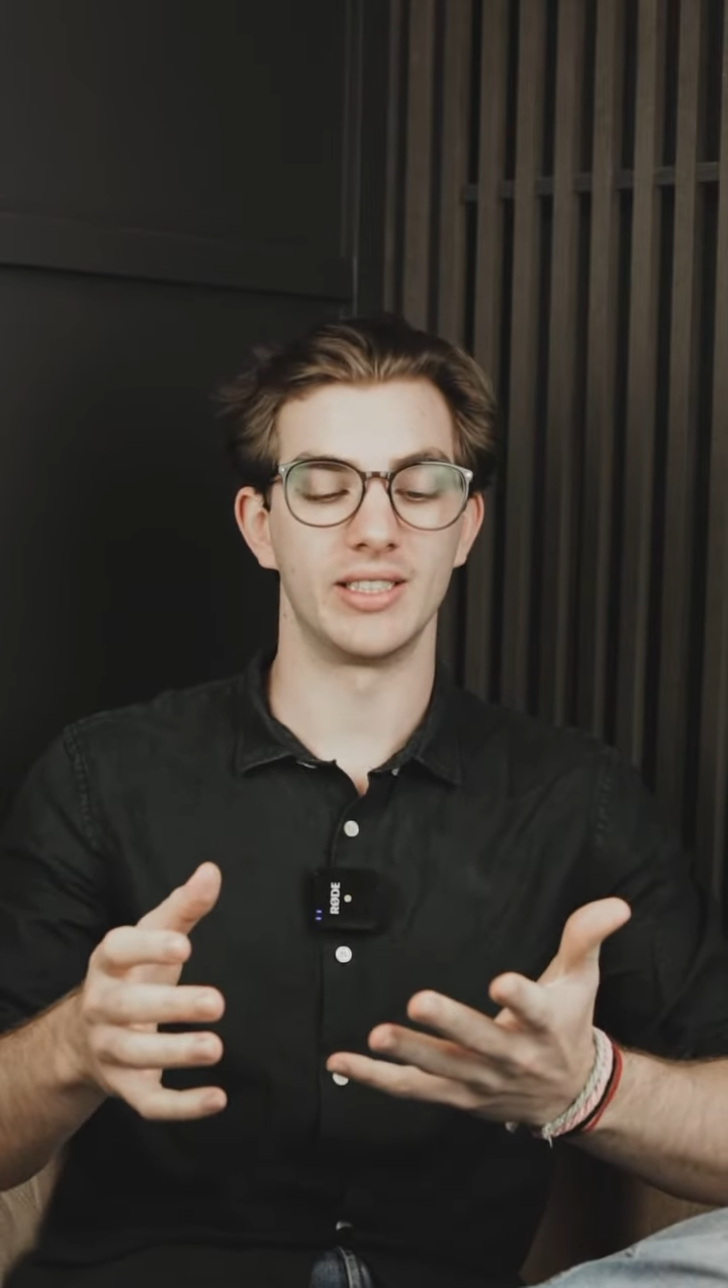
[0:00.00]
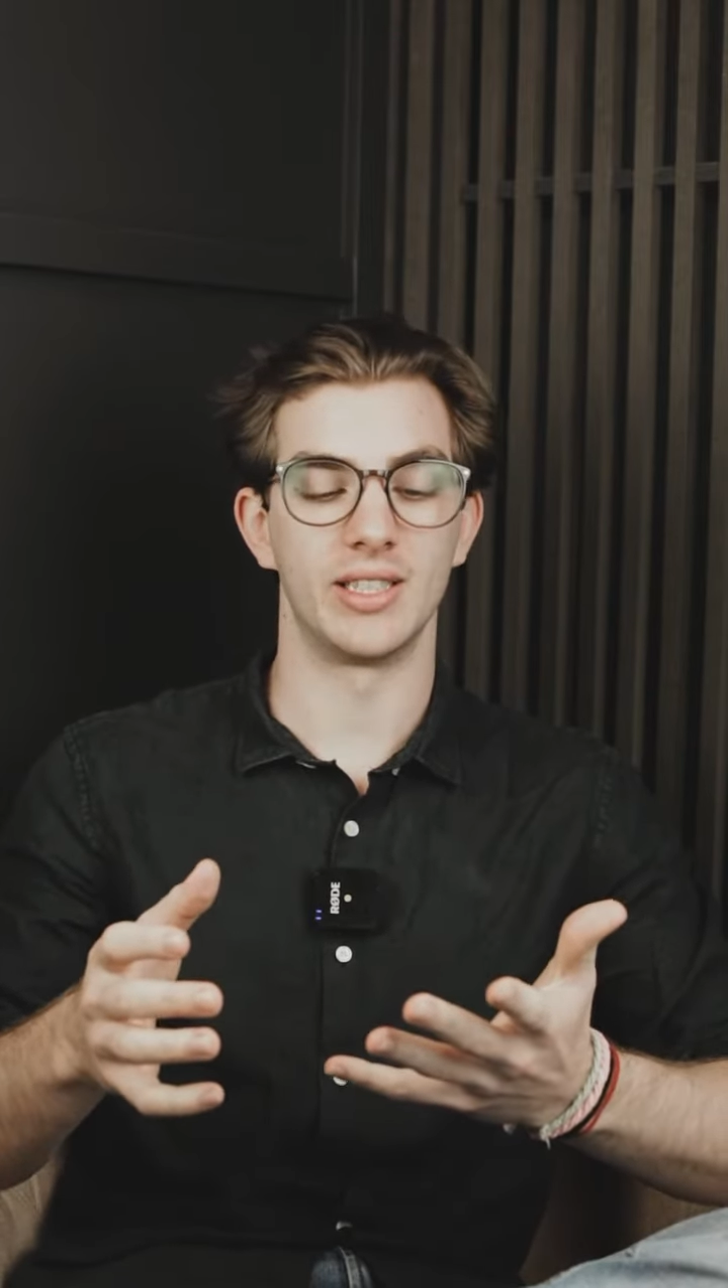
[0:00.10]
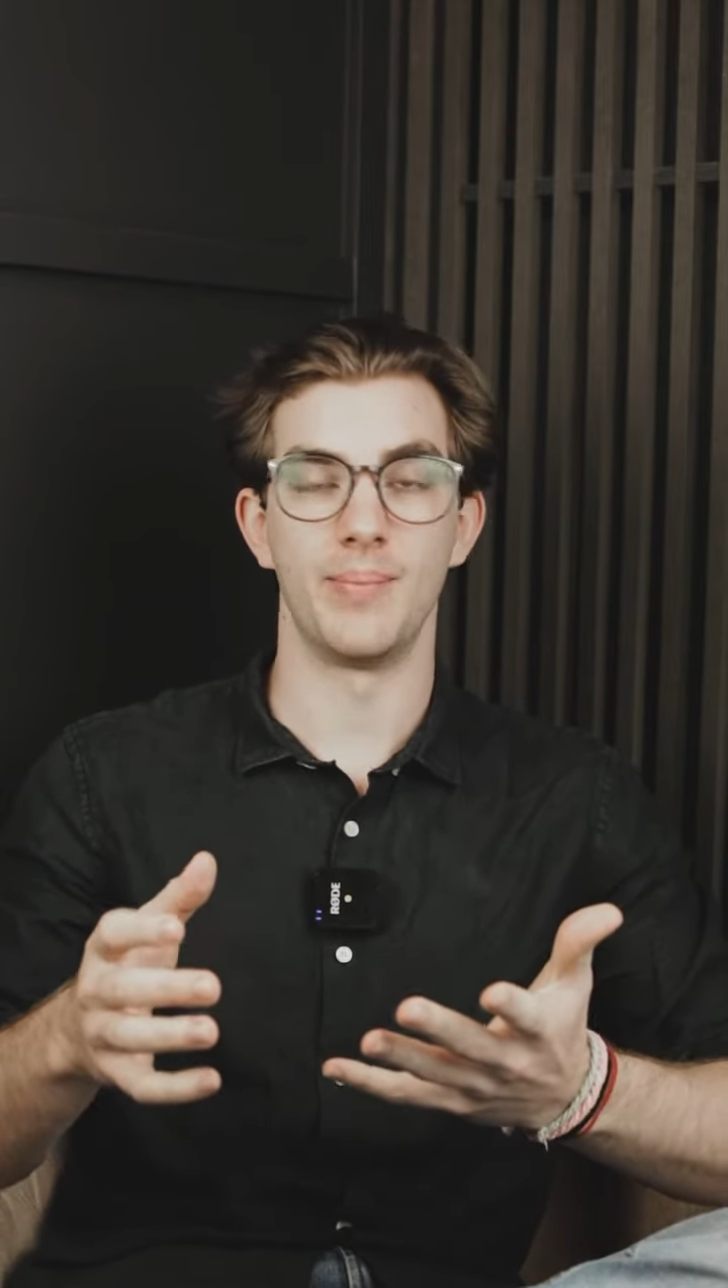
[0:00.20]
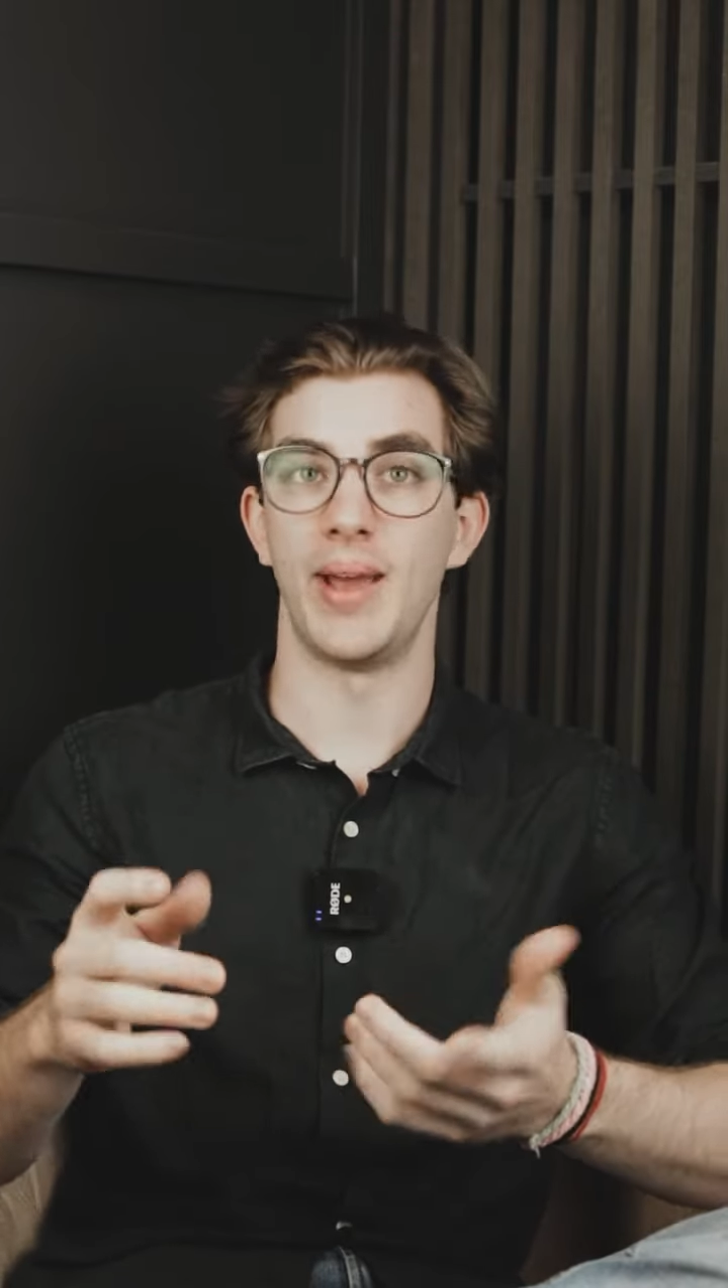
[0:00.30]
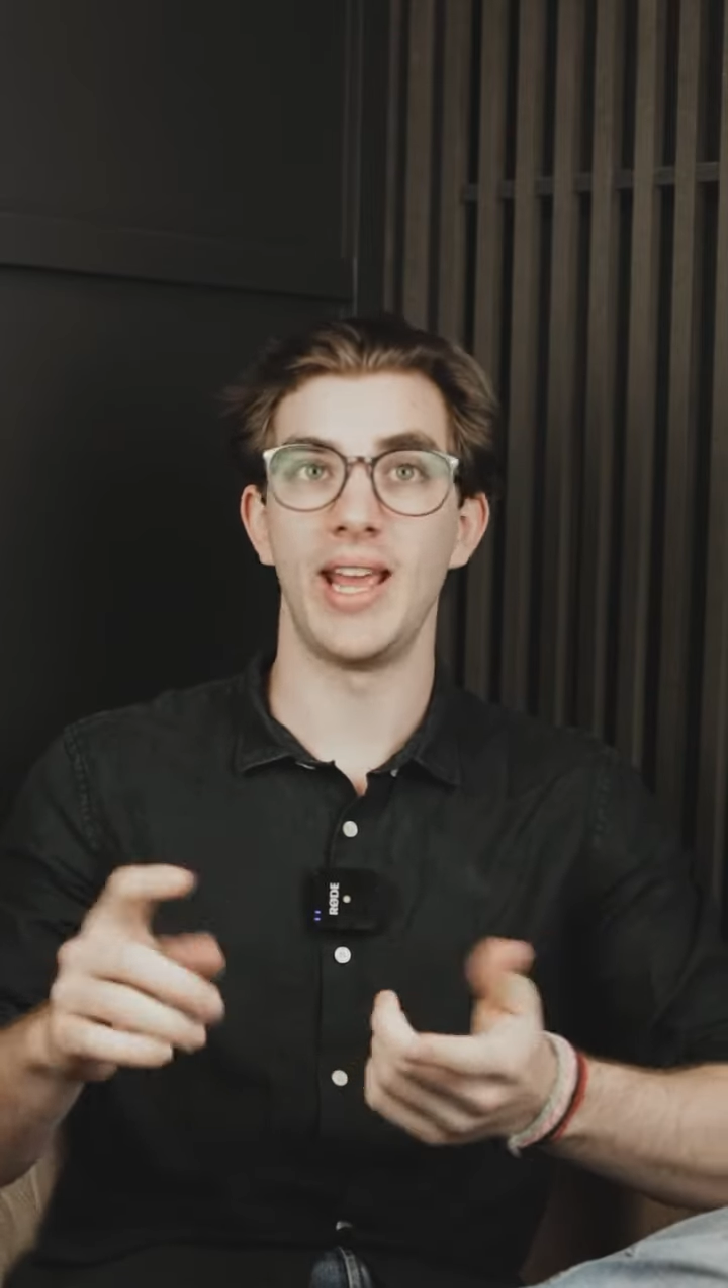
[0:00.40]

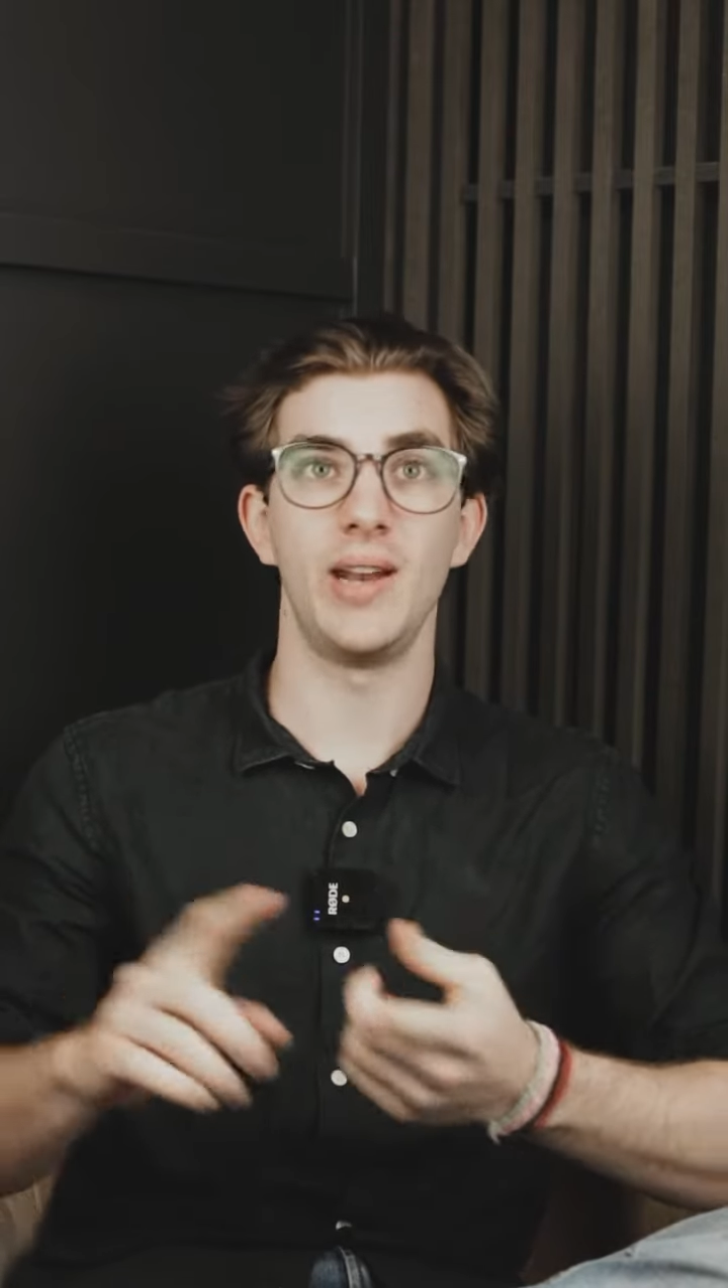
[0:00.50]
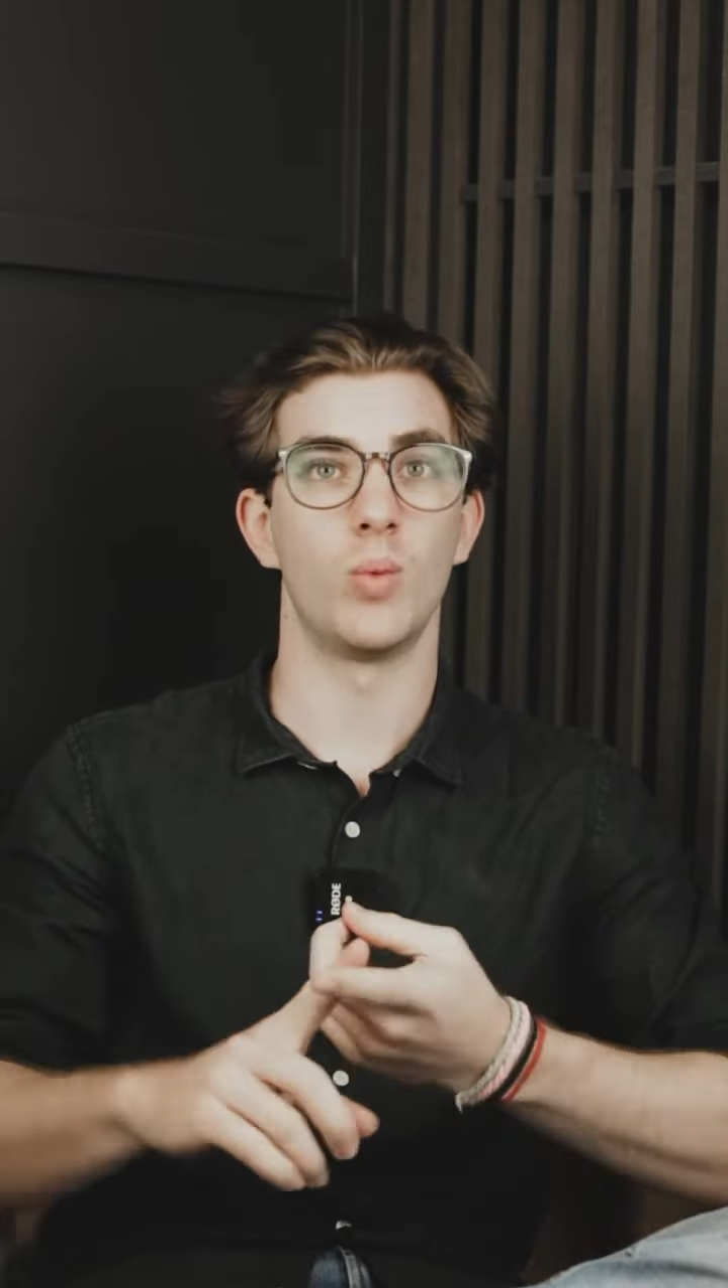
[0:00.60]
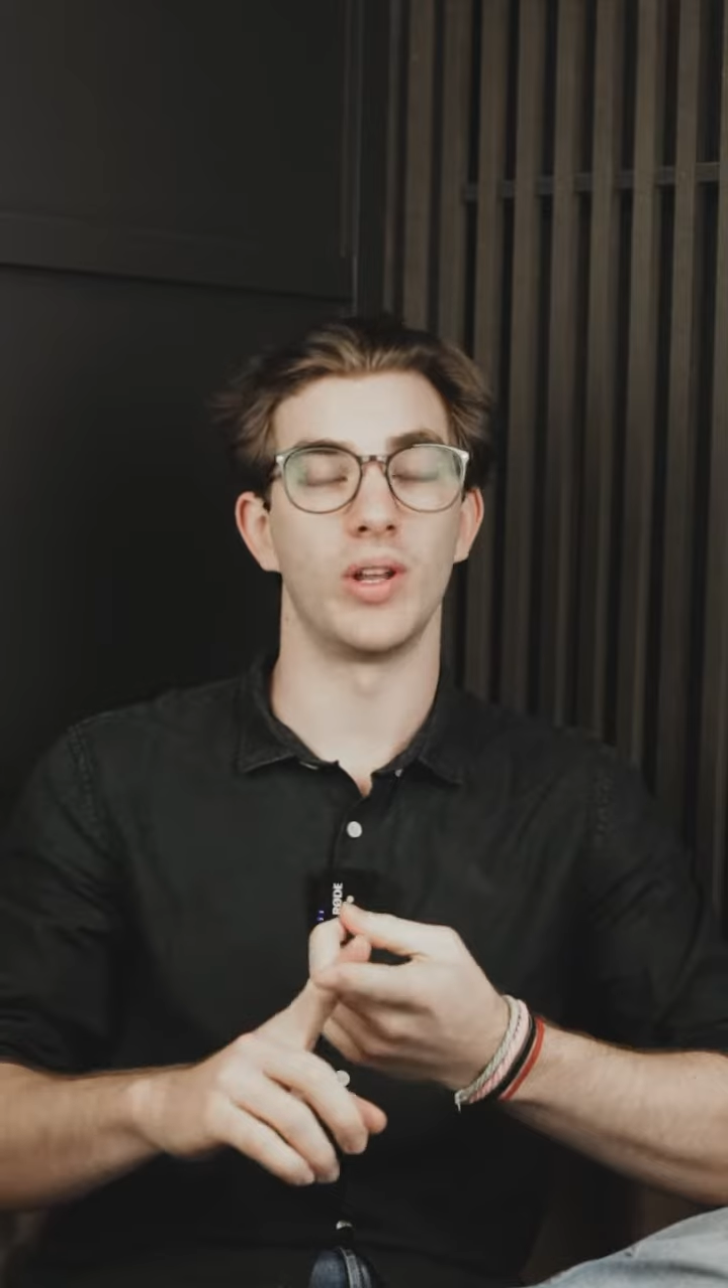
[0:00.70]
the main